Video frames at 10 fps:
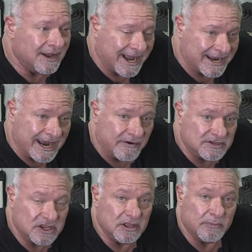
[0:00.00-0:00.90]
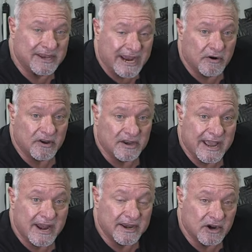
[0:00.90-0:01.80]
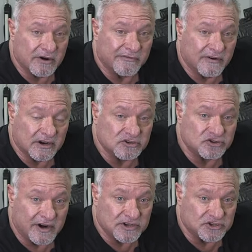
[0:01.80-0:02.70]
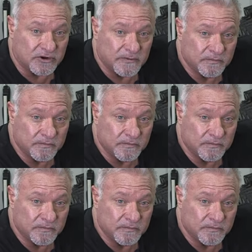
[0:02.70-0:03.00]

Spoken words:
I guarantee they'll be carrying you out of here in a fucking stretcher.